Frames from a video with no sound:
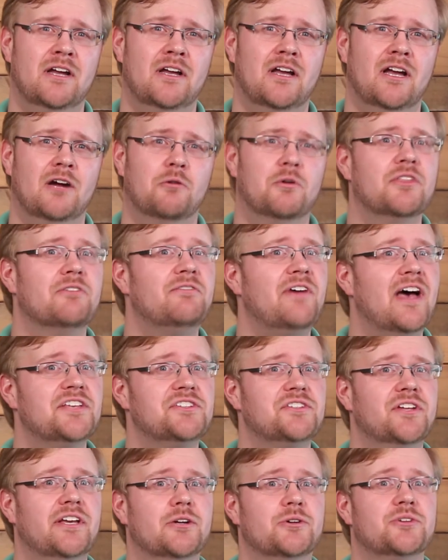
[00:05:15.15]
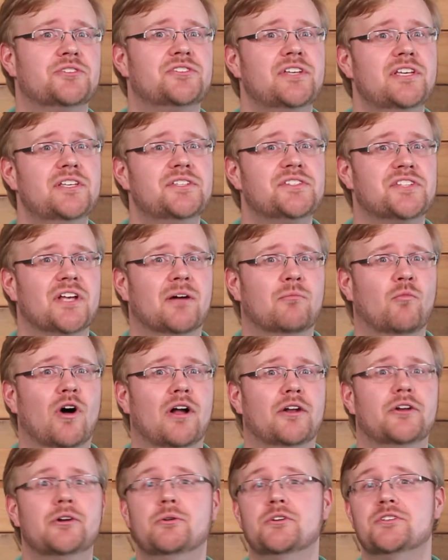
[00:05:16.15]
When the fascinator sees
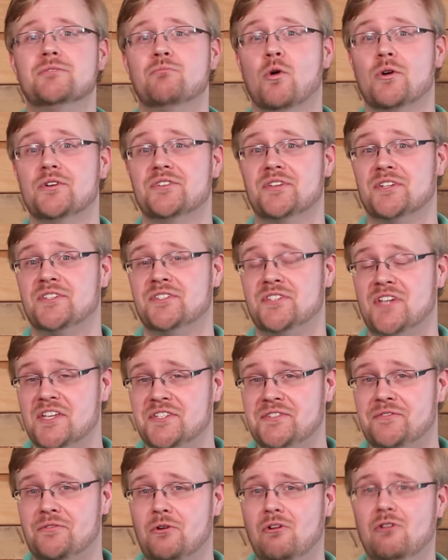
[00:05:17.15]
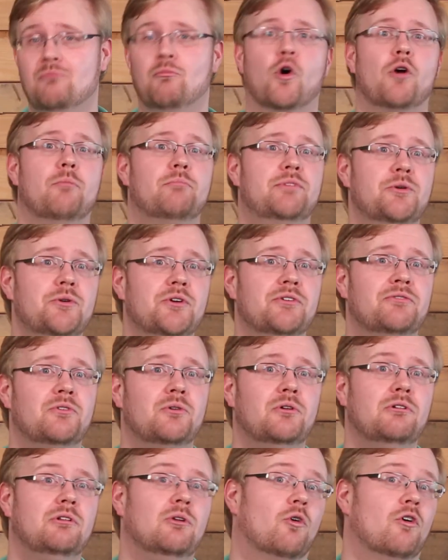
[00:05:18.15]
someone who is more successful, more
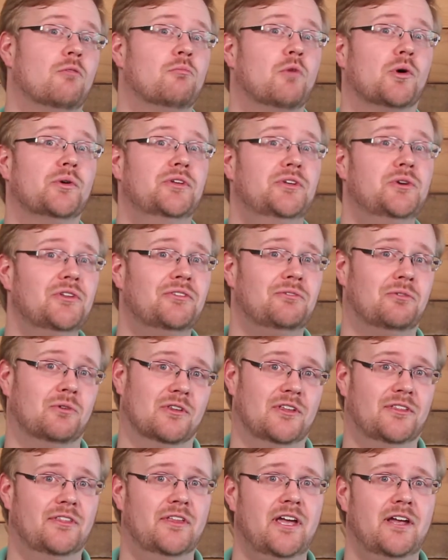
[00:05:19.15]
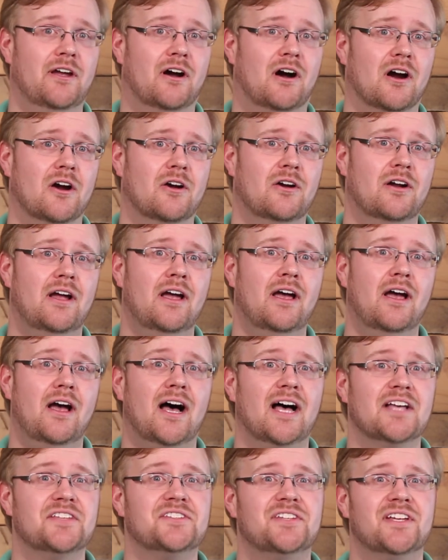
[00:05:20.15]
beautiful, or more youthful than they are,
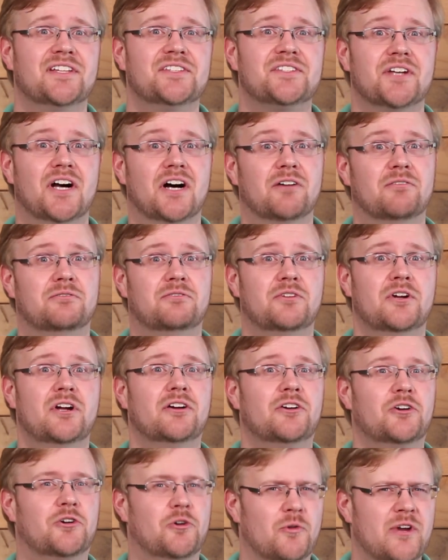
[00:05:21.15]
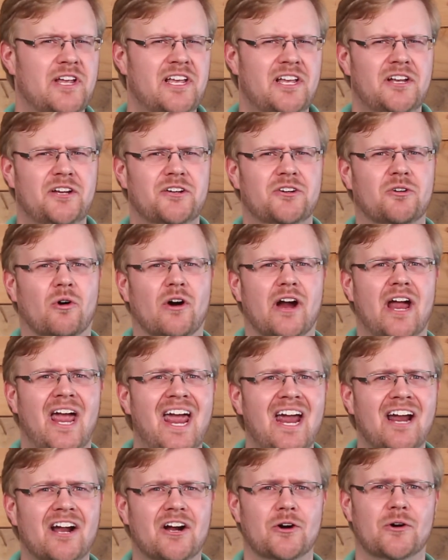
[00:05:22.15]
a sense of greed or
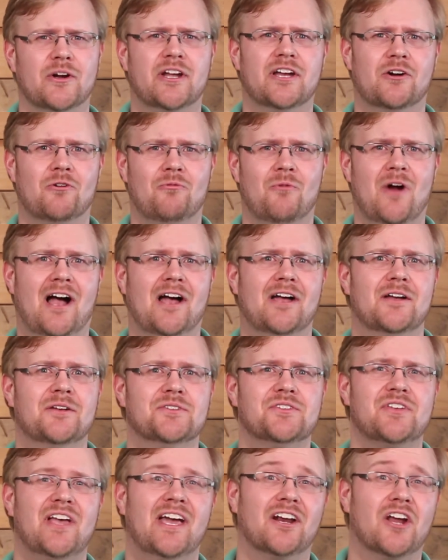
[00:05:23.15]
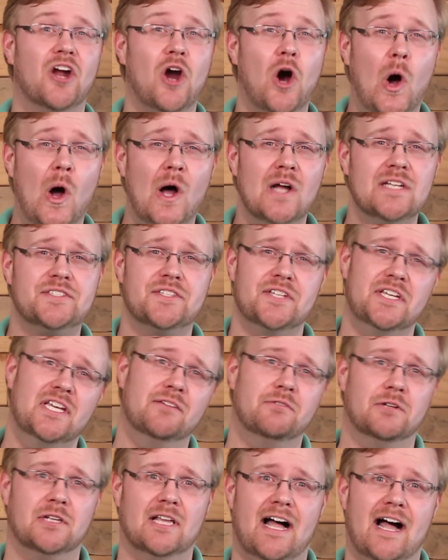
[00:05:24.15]
anger can arise and cause the
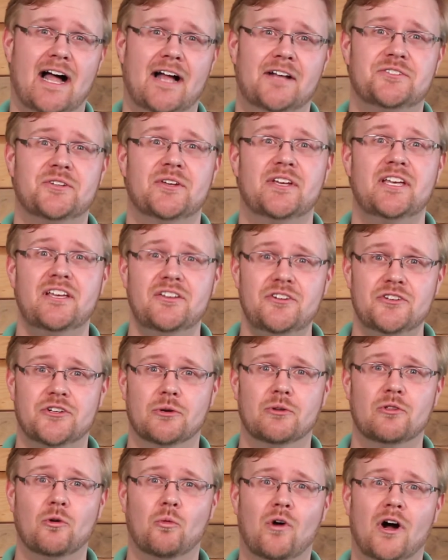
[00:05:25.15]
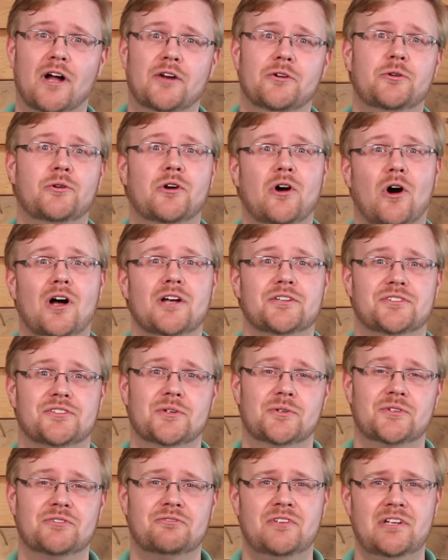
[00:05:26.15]
evil eye to injure the one who caused
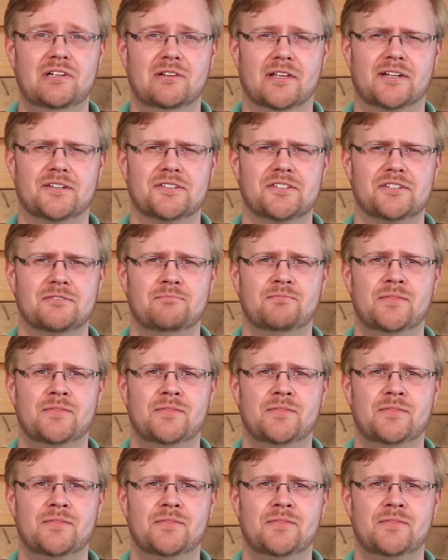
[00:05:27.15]
those feelings.